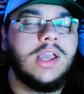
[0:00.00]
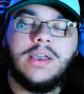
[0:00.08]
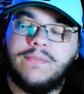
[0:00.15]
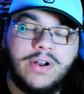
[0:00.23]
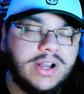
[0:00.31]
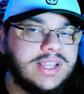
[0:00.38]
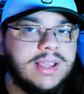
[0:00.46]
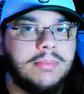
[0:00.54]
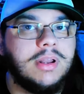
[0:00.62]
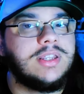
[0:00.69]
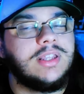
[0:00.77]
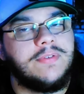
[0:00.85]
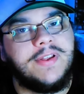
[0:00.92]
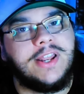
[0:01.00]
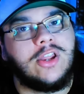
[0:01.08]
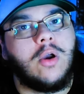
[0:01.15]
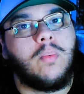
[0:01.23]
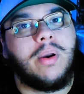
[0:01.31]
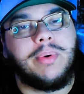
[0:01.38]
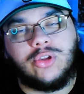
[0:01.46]
very similar to the
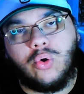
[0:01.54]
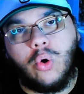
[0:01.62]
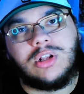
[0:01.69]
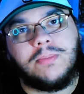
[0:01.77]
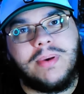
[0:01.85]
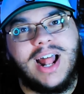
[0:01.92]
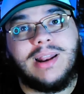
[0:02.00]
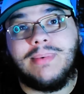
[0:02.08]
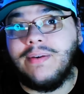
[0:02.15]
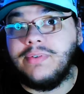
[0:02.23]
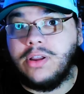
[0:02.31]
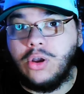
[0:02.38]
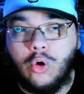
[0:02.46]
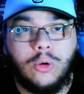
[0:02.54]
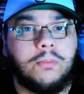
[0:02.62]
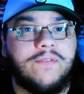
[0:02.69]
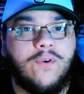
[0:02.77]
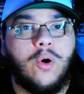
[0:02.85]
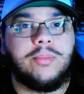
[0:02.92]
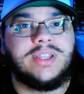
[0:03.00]
video where we talked about him having a good
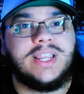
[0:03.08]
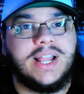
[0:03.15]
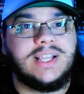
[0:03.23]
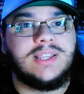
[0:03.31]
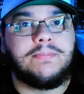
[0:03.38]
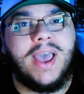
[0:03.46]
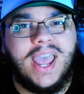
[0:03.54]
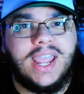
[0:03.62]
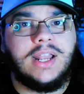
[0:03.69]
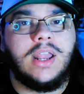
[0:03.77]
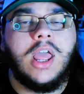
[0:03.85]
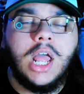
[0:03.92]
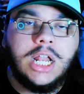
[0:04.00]
performance performance against Spain,